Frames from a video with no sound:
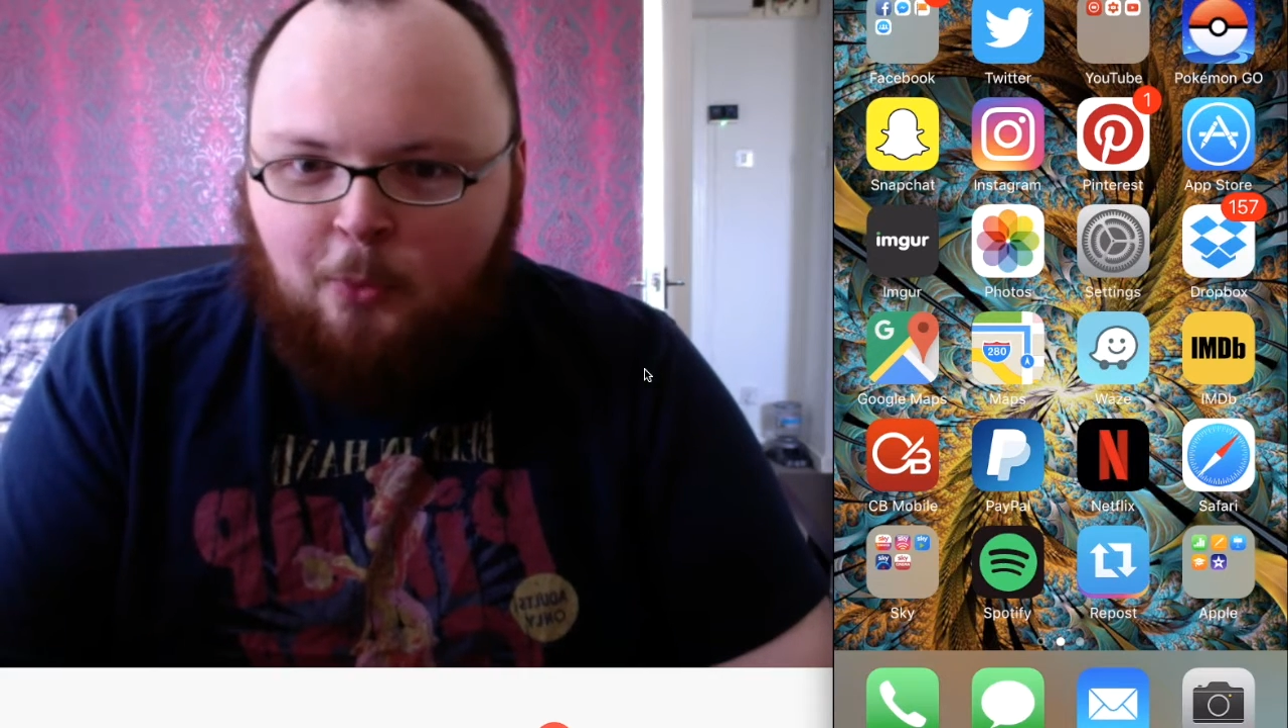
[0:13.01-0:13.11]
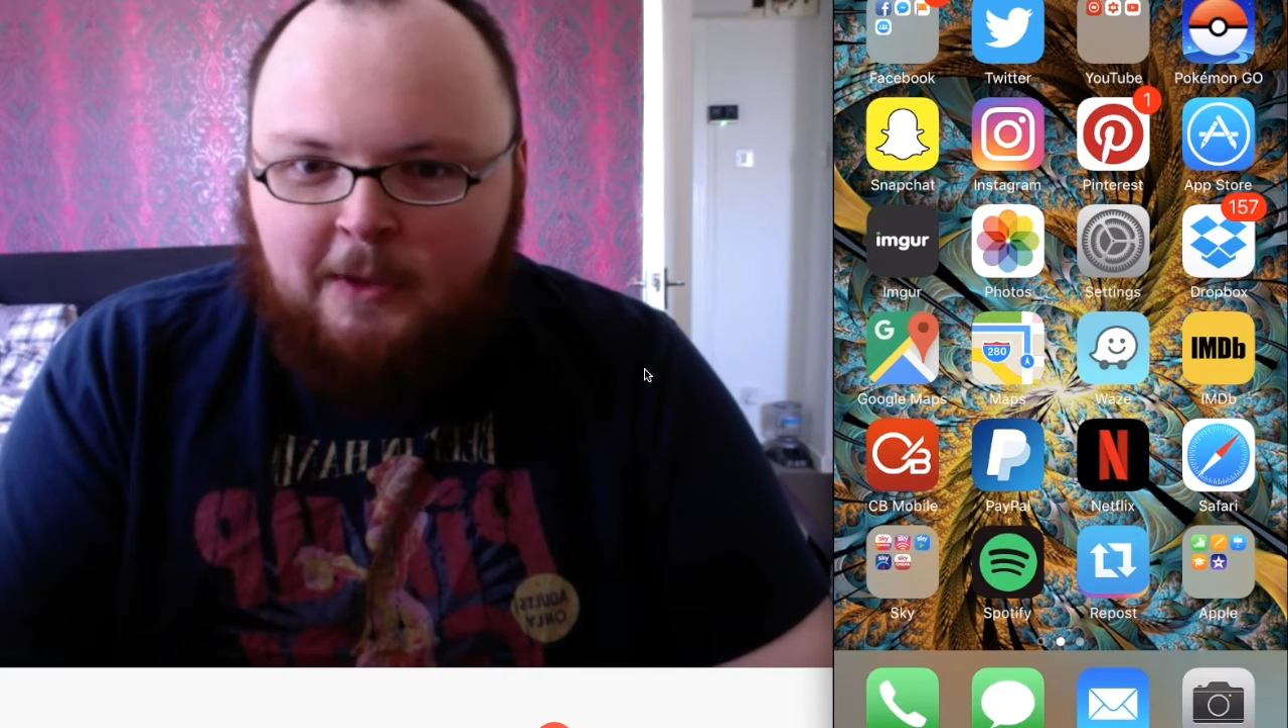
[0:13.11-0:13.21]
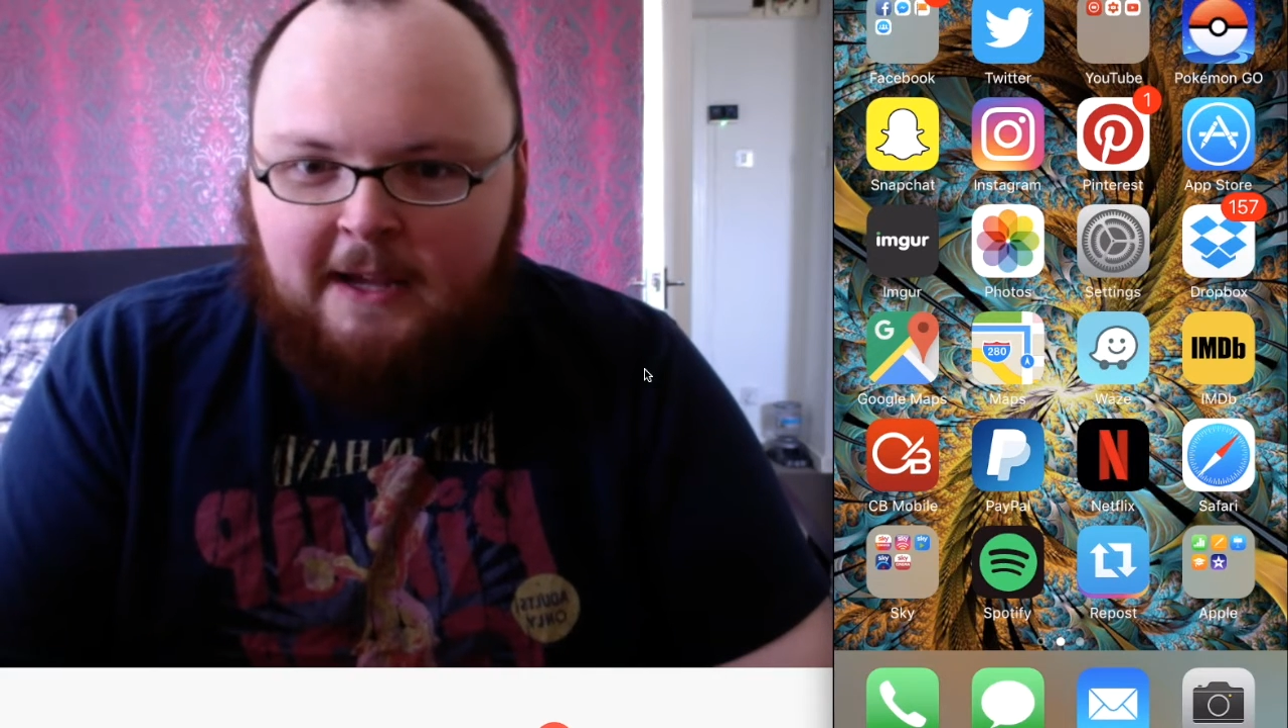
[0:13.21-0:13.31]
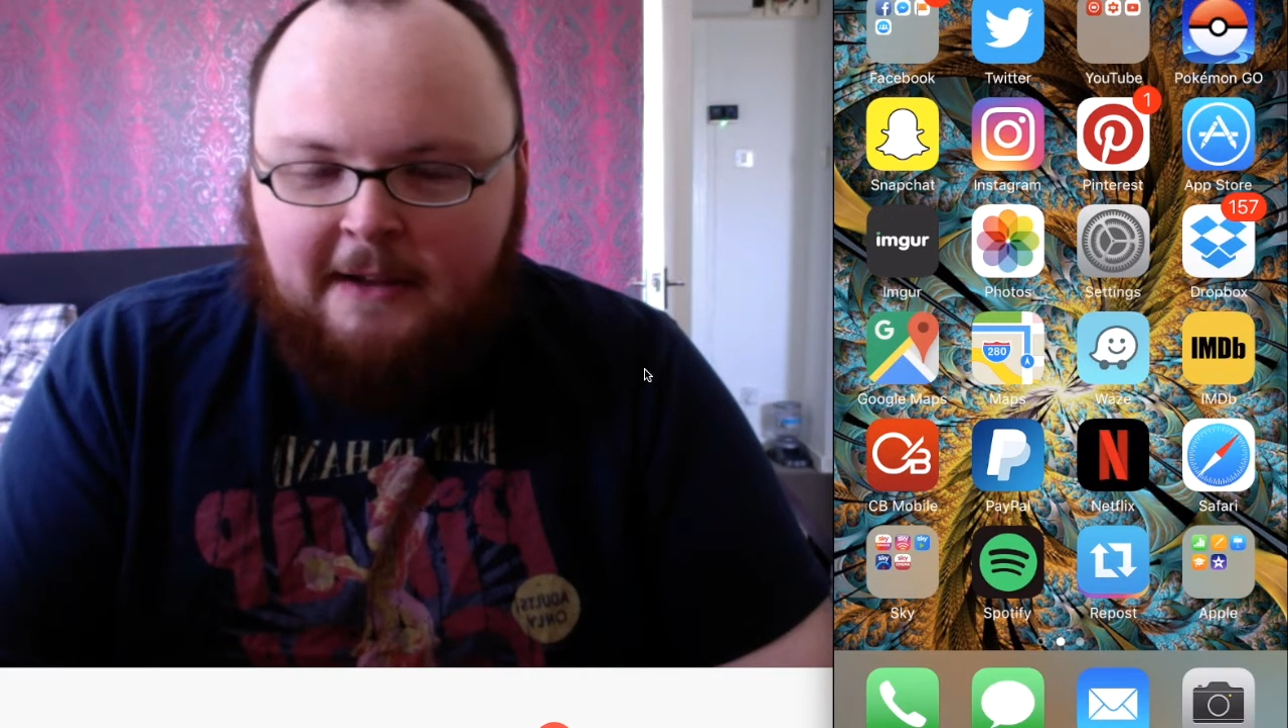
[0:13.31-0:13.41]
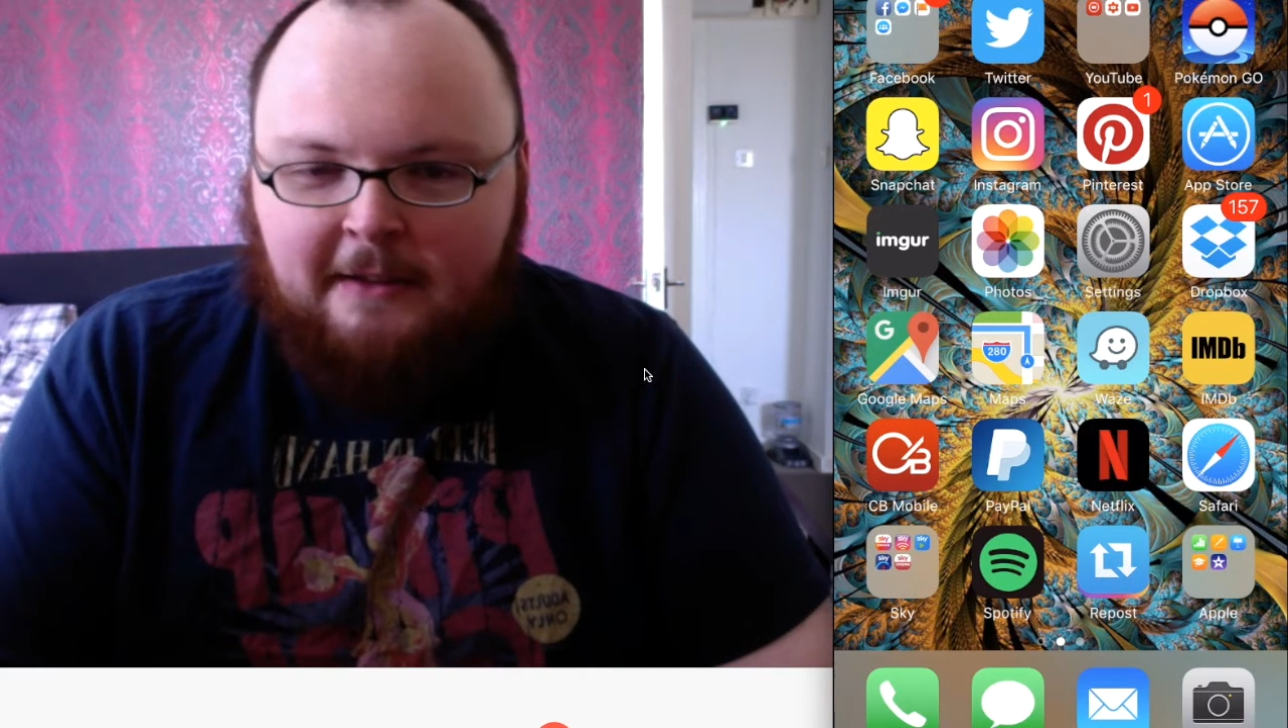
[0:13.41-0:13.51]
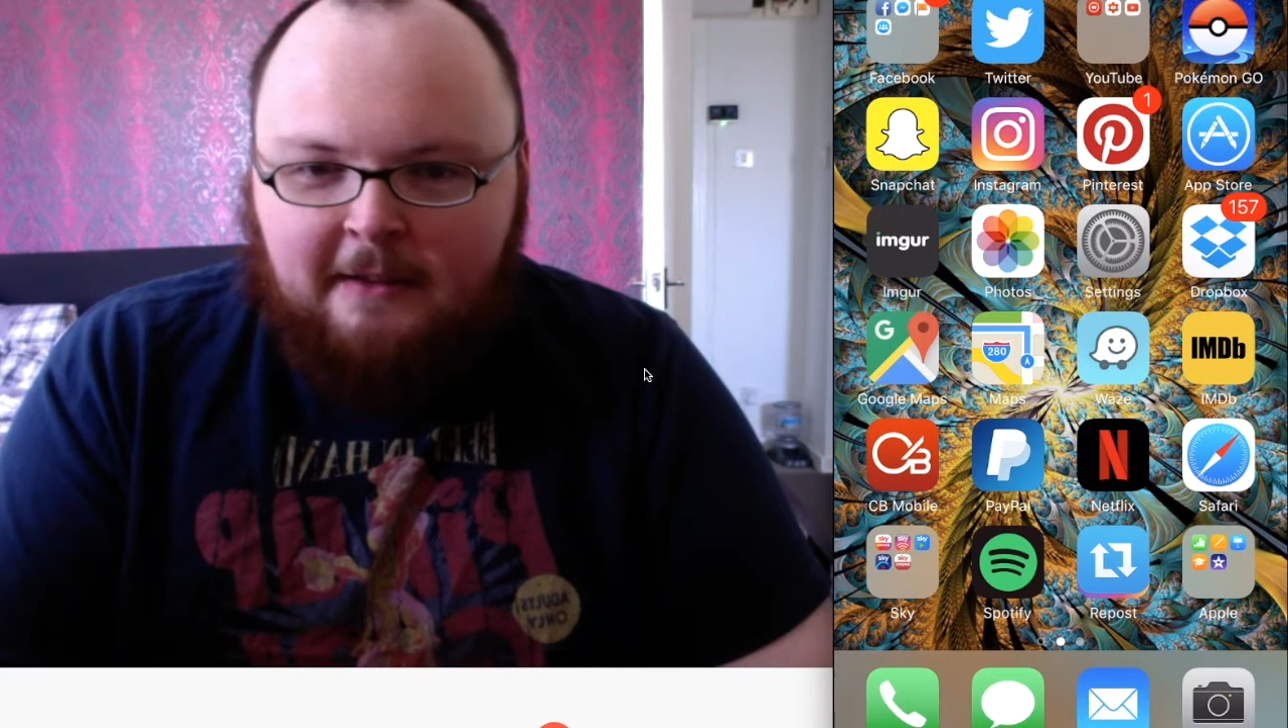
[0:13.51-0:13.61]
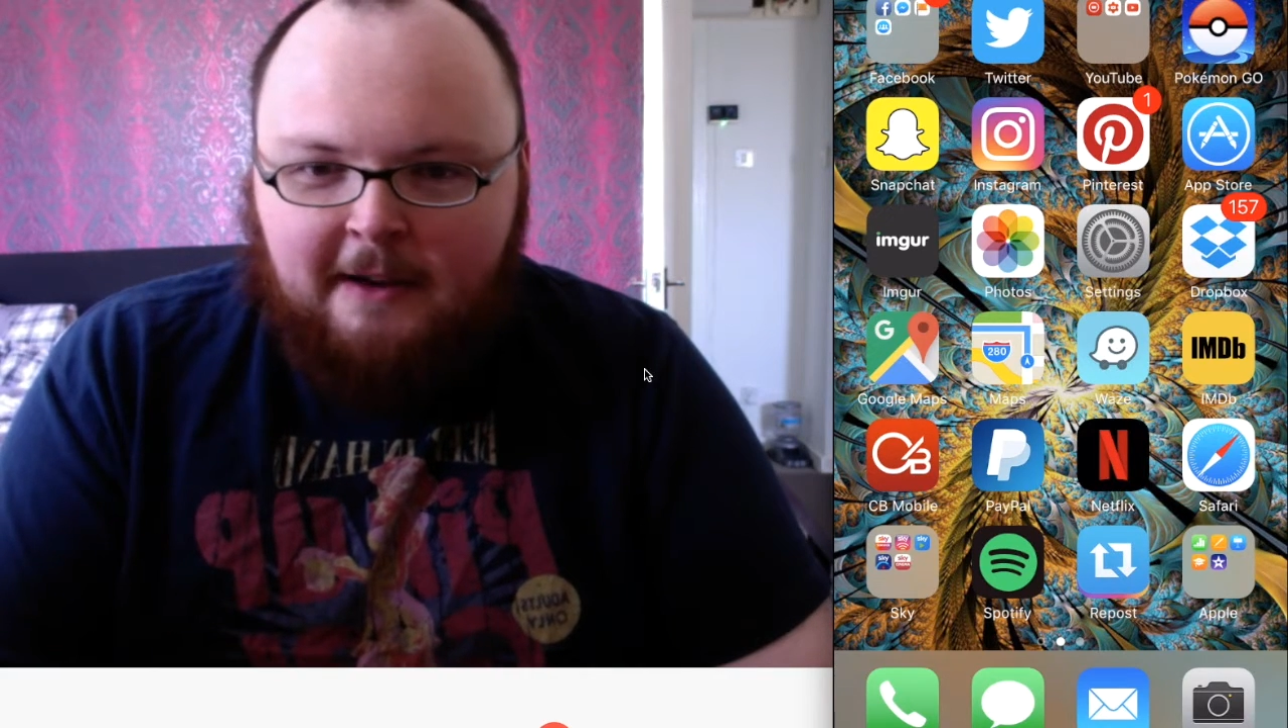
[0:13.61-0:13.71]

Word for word: be another